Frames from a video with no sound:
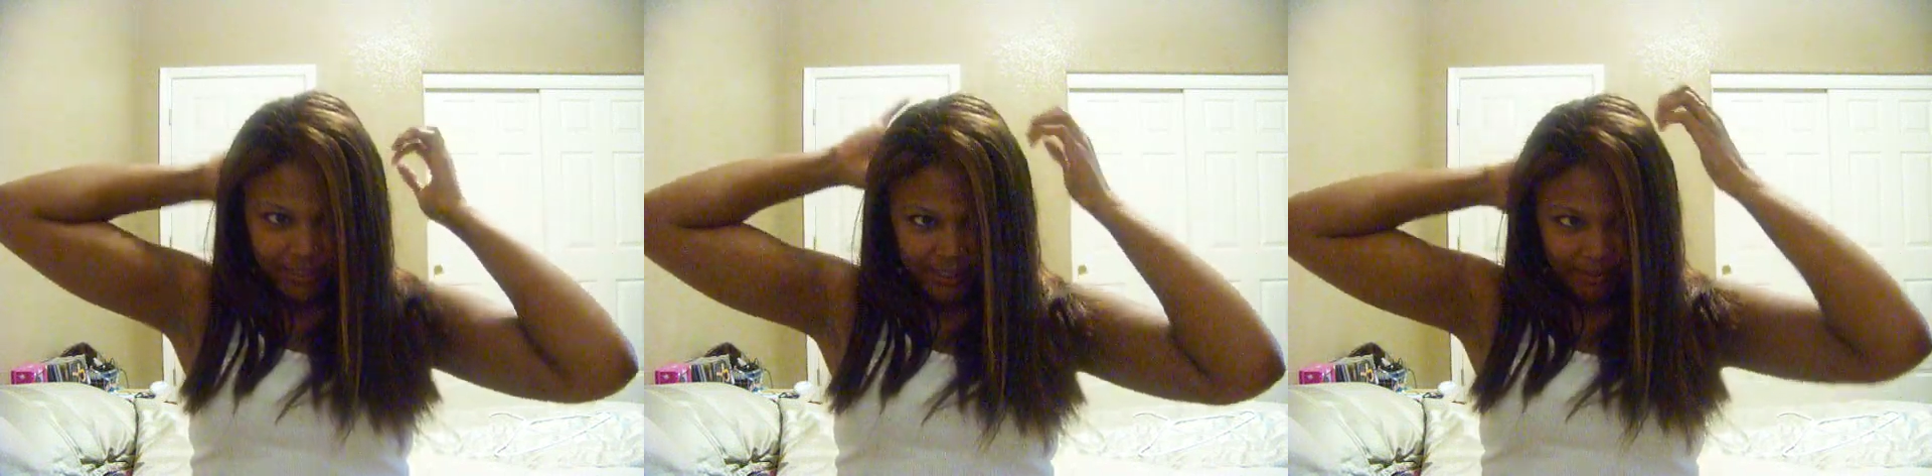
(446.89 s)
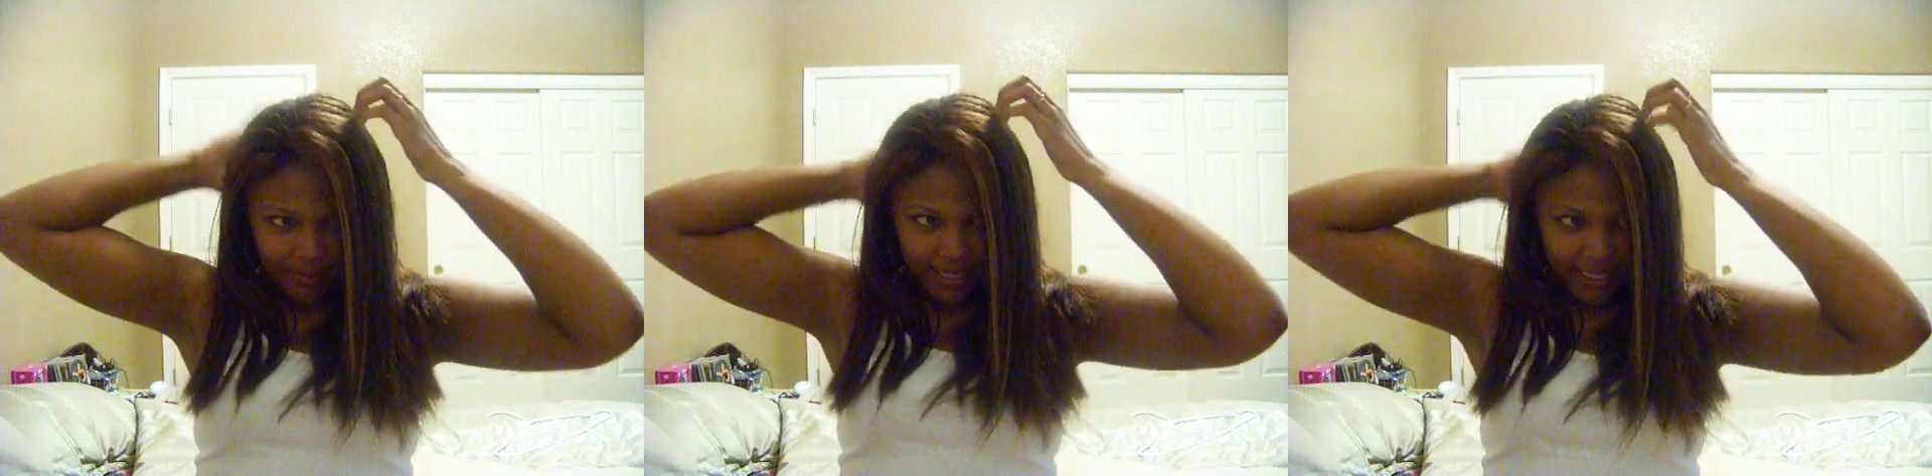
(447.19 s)
Cause
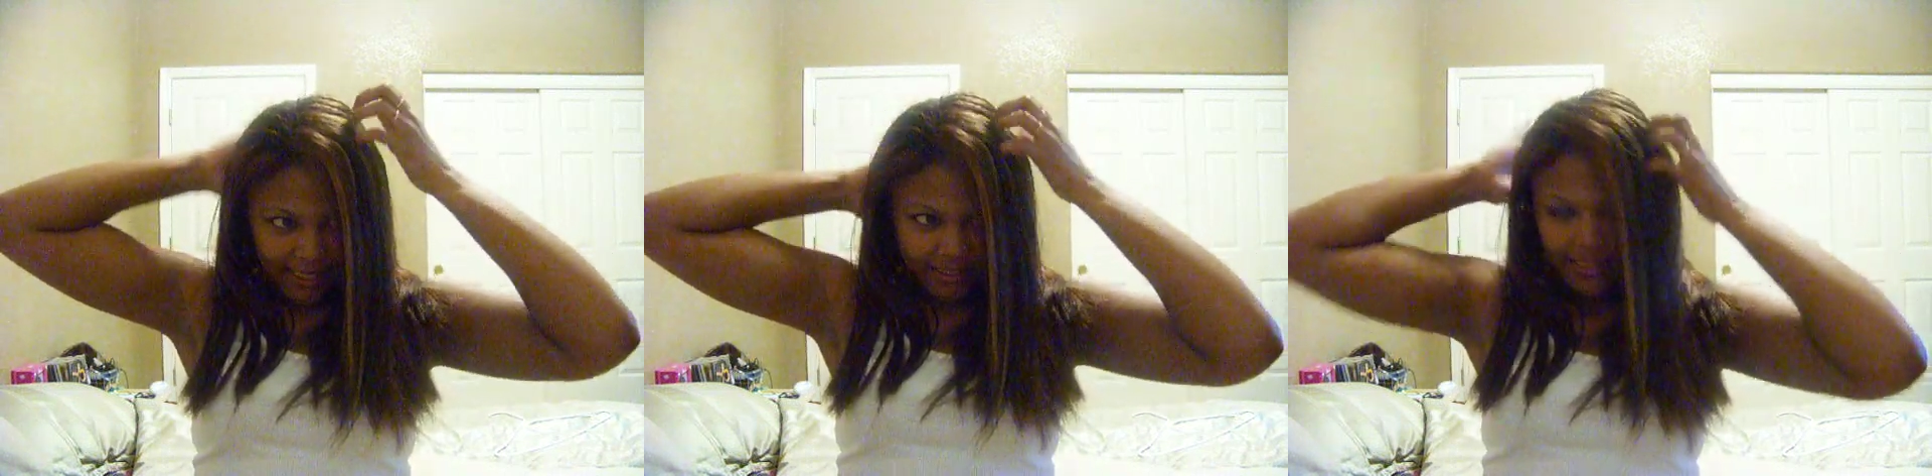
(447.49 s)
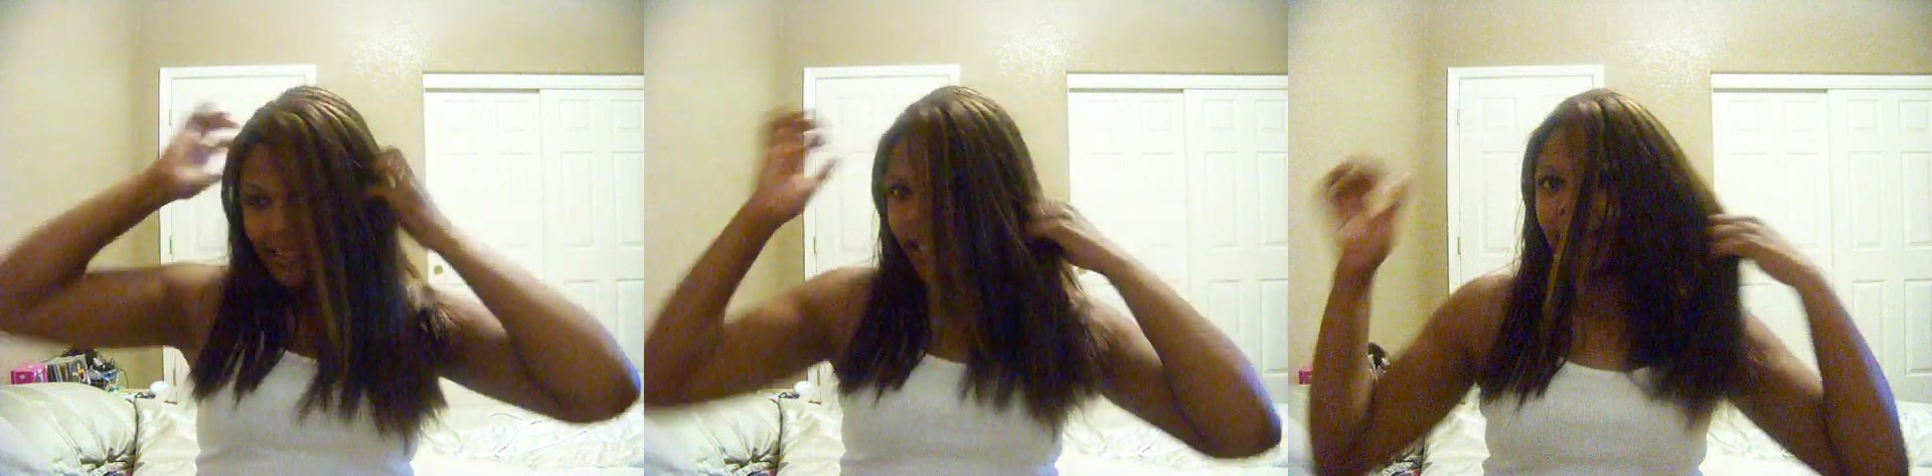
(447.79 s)
my hair is
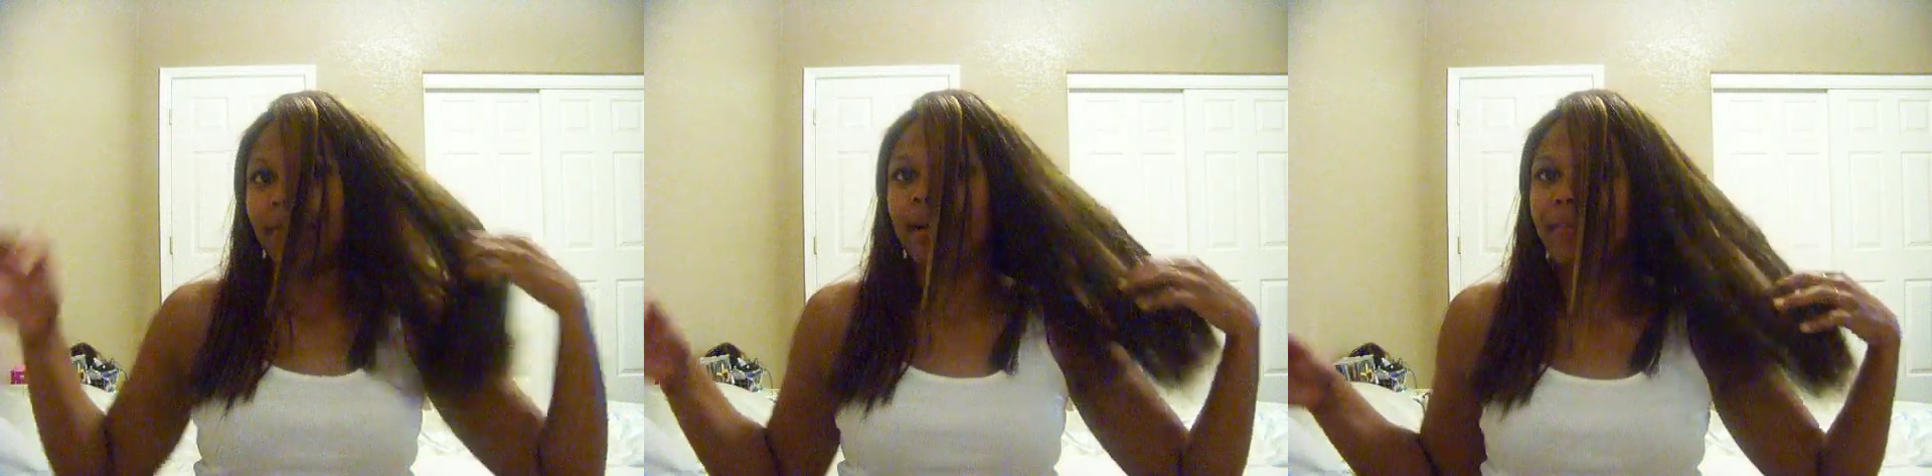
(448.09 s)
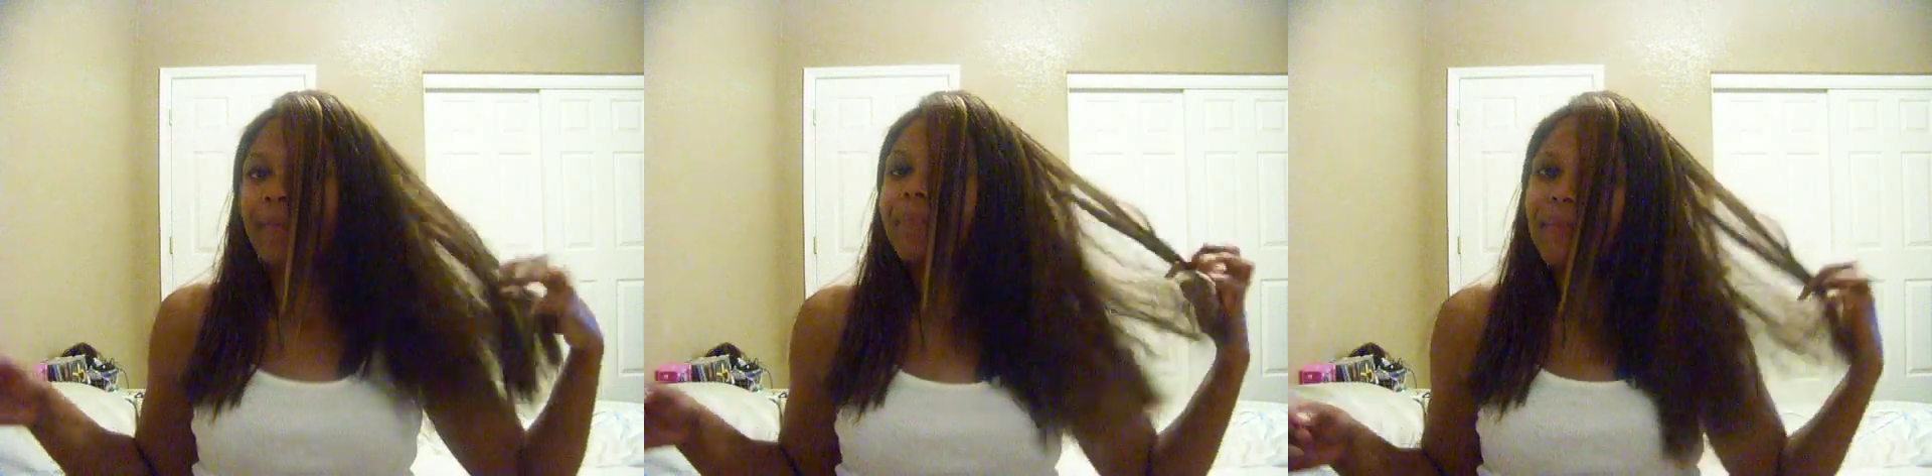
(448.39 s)
just like whatever.